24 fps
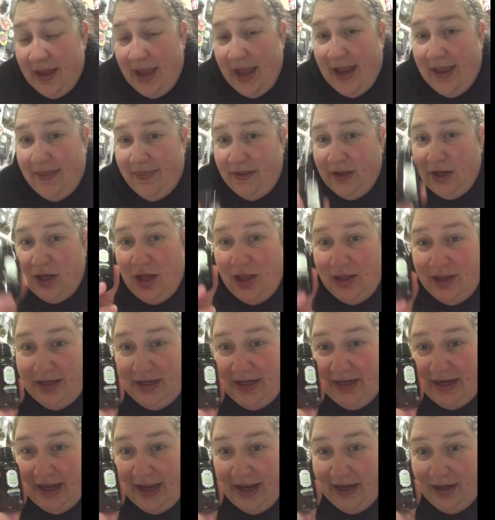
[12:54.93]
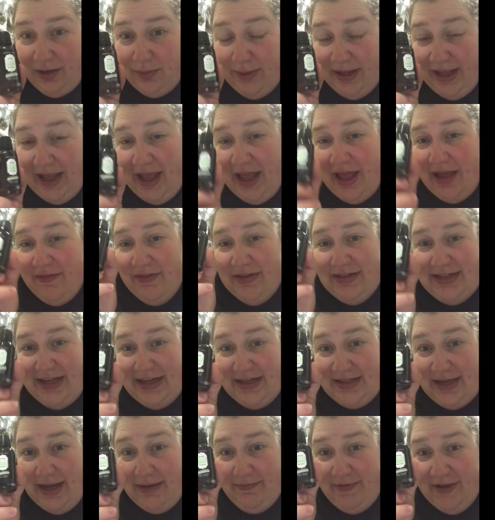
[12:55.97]
And the Call It a Night, we have a
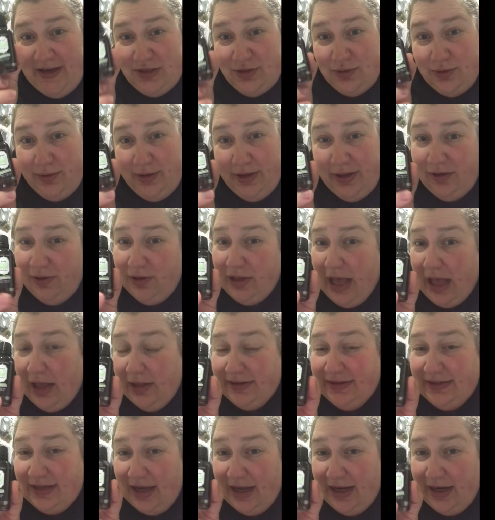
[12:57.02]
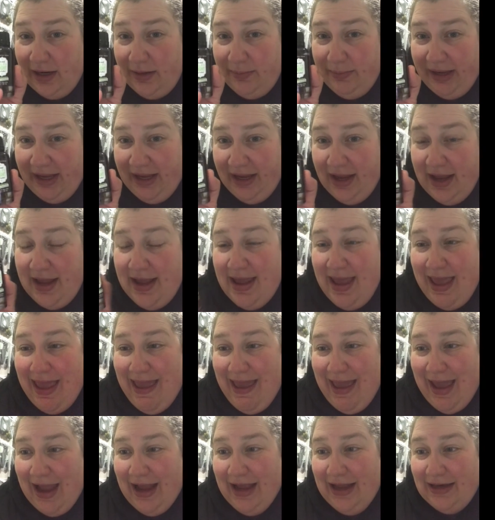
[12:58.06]
daytime facial oil called Dawn on Me,
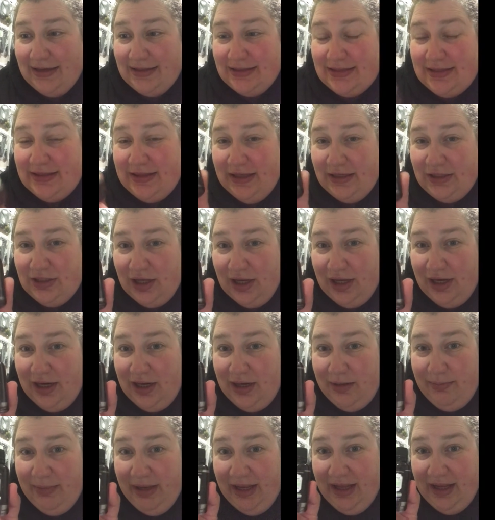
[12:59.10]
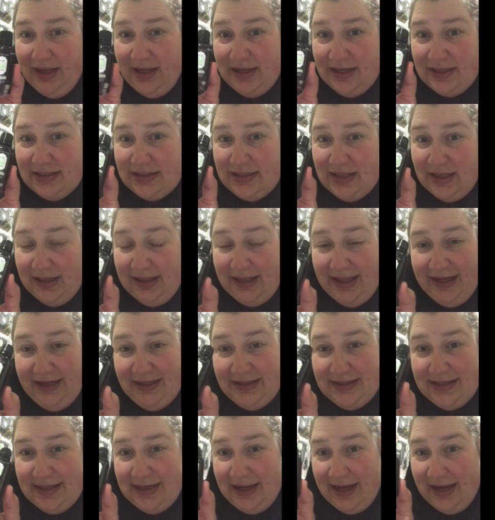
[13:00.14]
and the Dawn on Me is
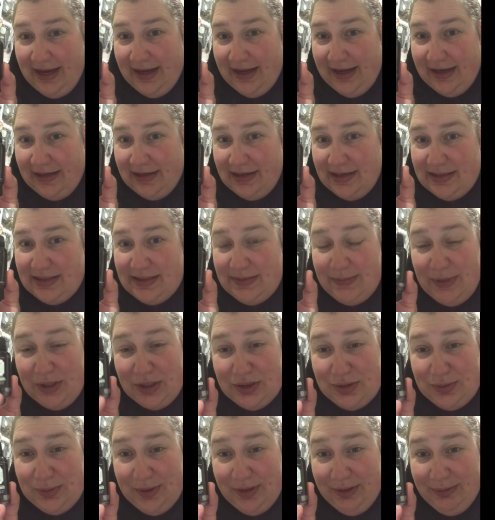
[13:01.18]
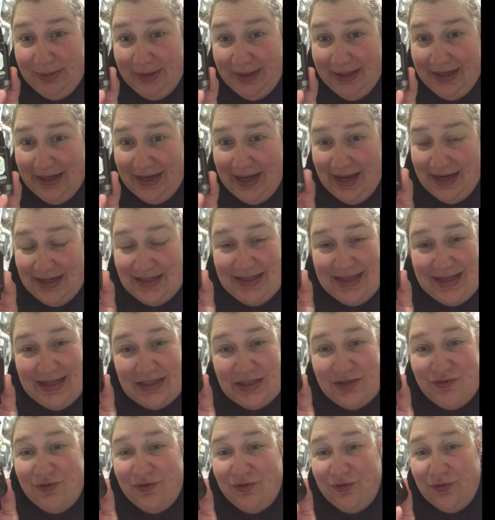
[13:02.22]
light and smells really, really nice.
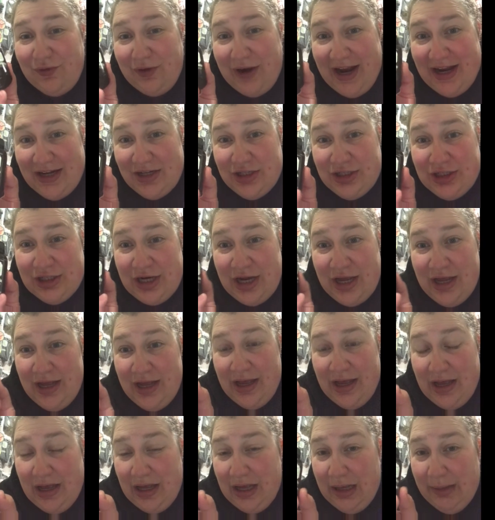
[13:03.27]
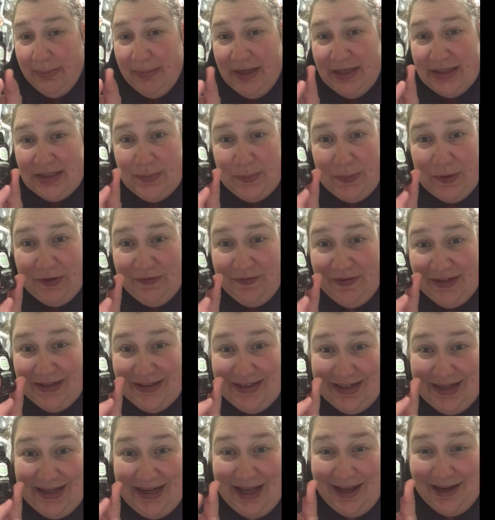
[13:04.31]
It's fresh. It's perfect.
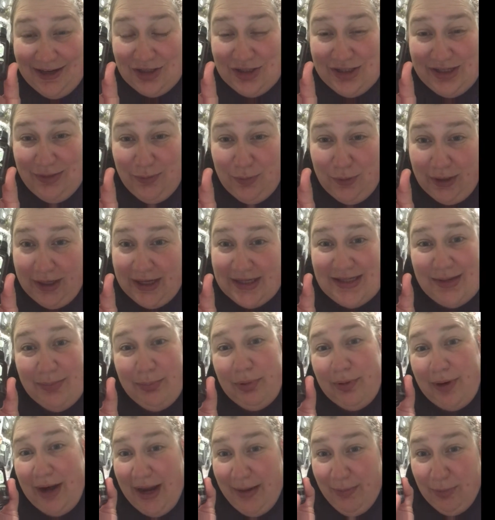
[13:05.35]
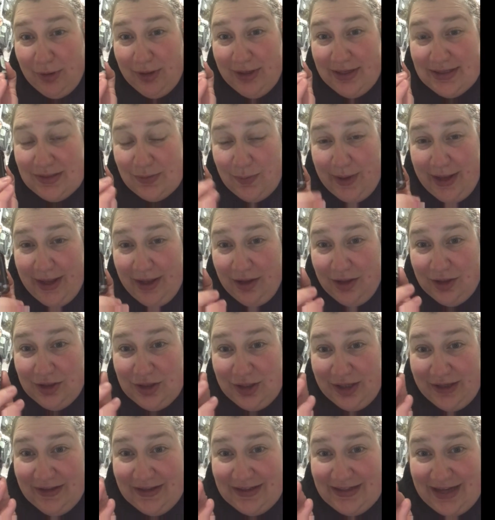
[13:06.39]
It can actually work as a primer as well
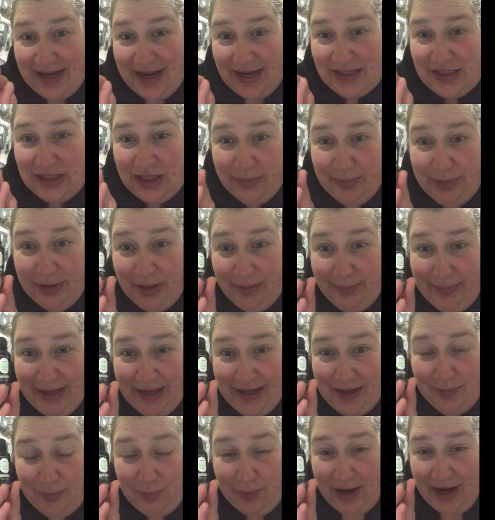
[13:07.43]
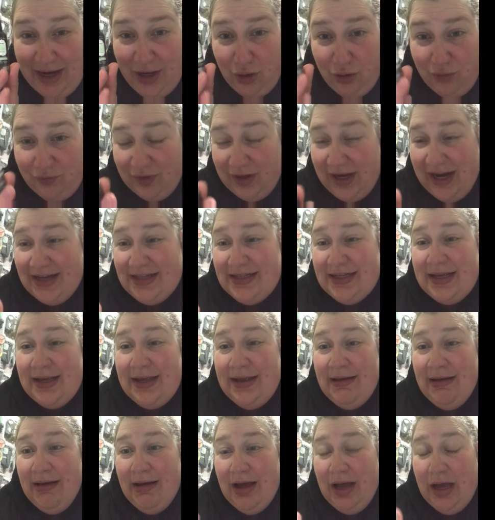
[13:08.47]
during the day, so you can put your makeup right over it.
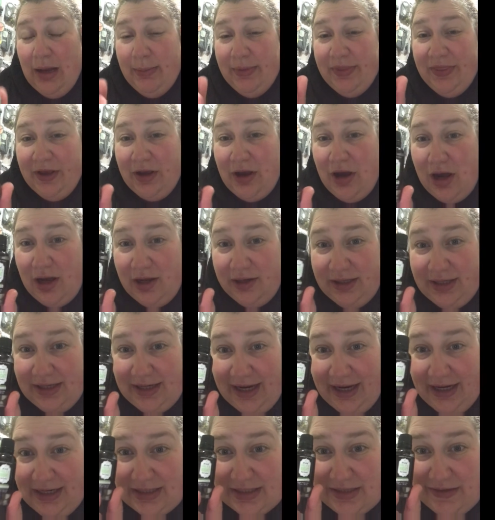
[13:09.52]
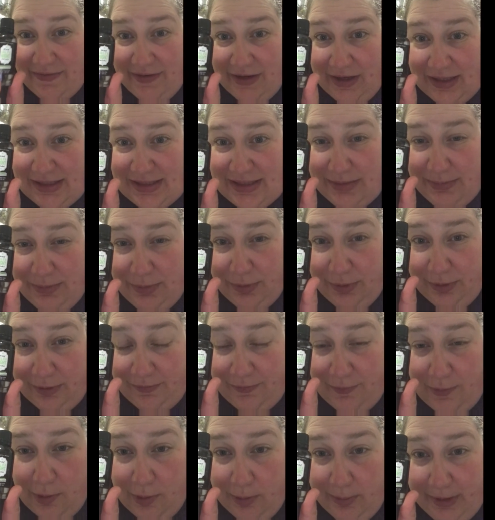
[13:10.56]
But the Call It a Night is a very similar
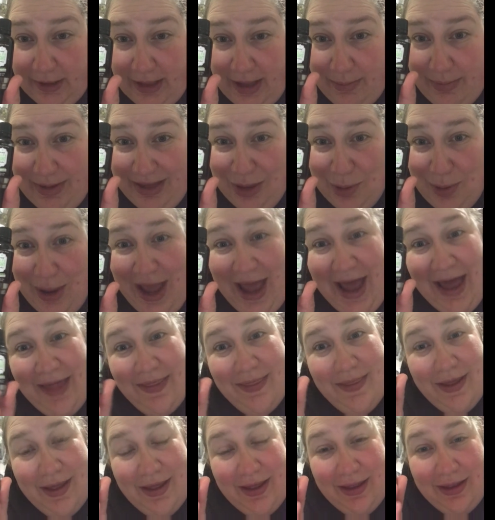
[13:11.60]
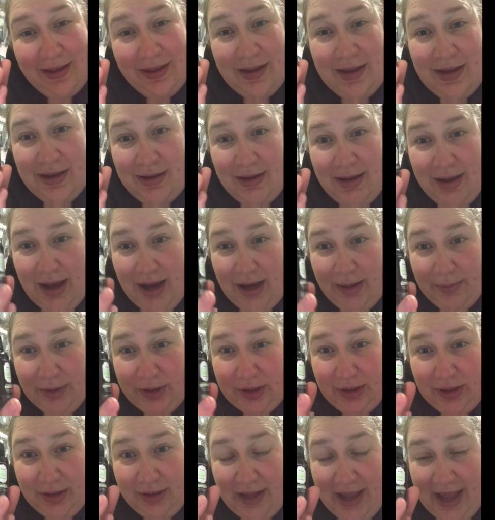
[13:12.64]
formula, but you add the, you're
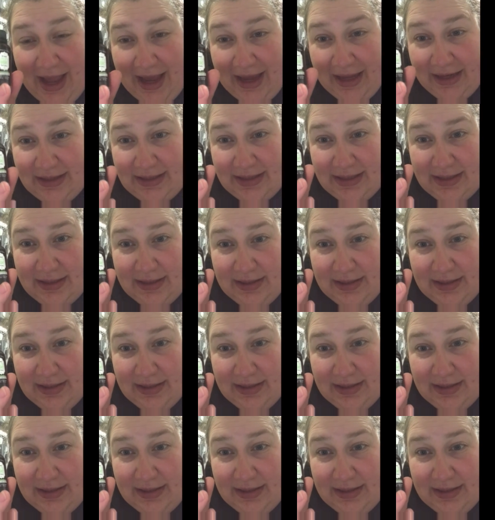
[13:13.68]
going to add